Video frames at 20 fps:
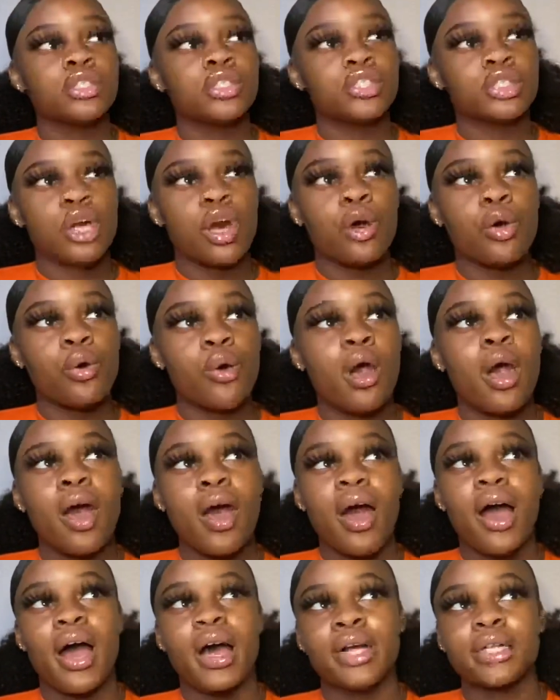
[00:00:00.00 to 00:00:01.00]
So
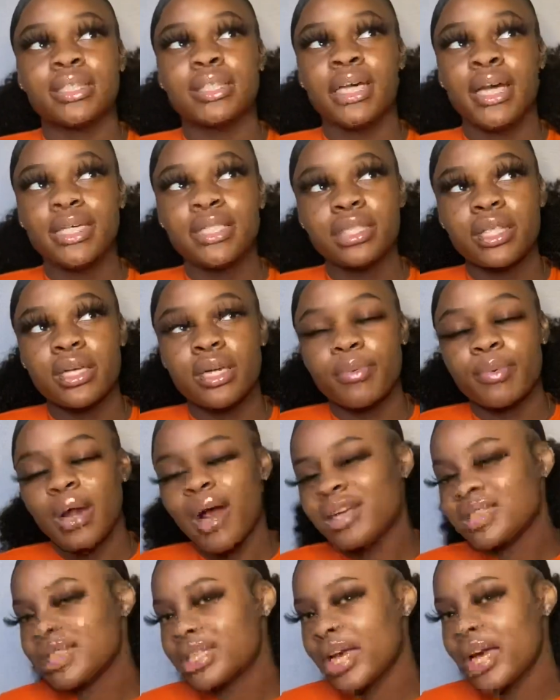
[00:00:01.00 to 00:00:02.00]
I texted him and
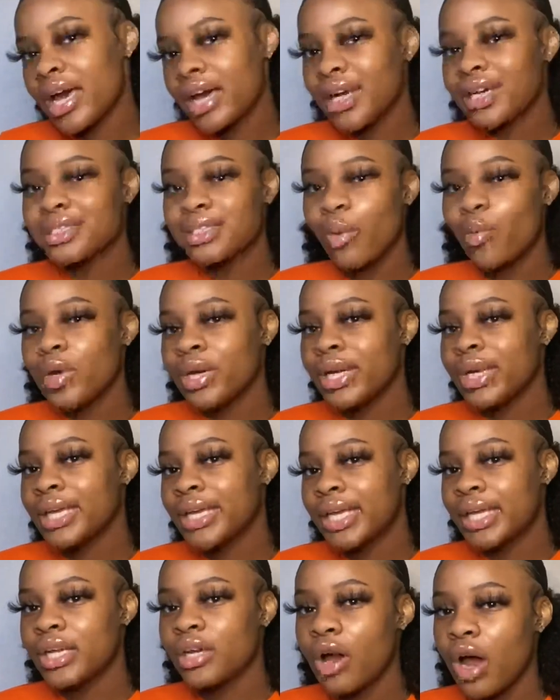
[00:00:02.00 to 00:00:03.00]
I said, because I wanted to
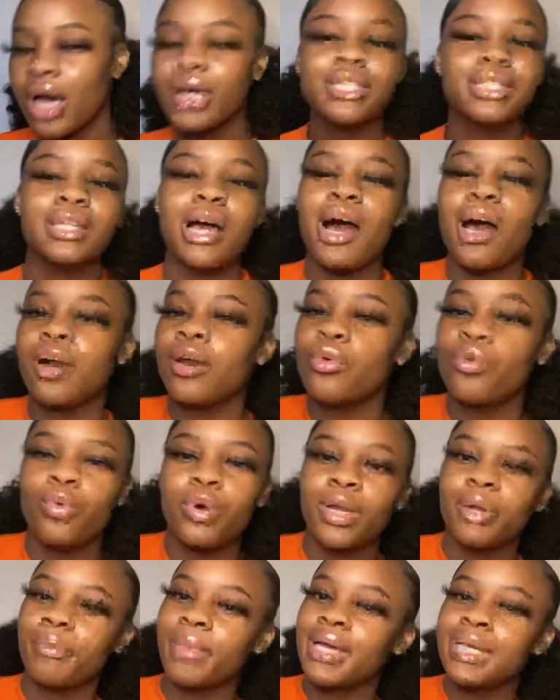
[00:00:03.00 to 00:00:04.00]
get it on, because I didn't
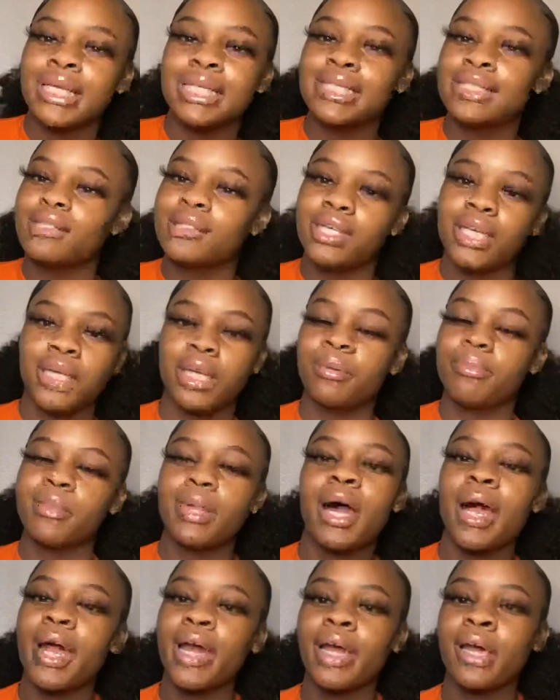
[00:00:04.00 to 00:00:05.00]
want to make it seem
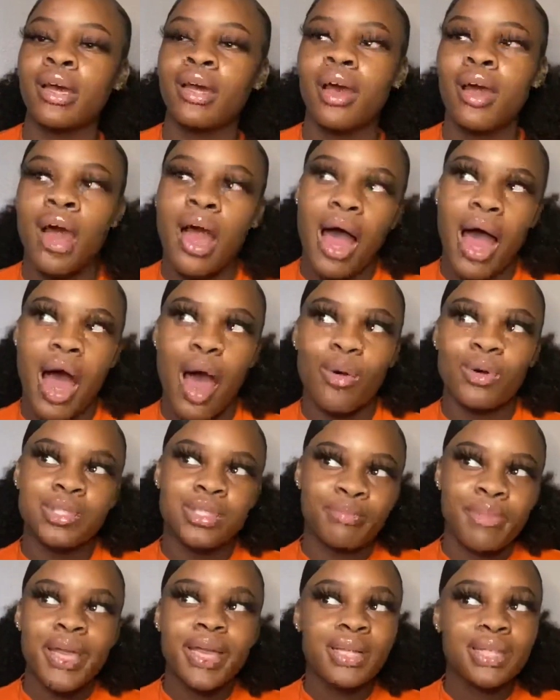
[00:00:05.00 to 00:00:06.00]
like I was
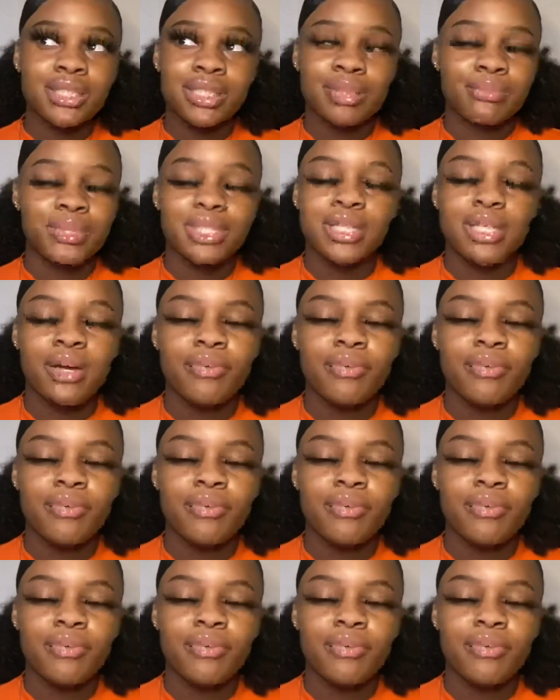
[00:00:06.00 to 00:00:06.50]
making some stuff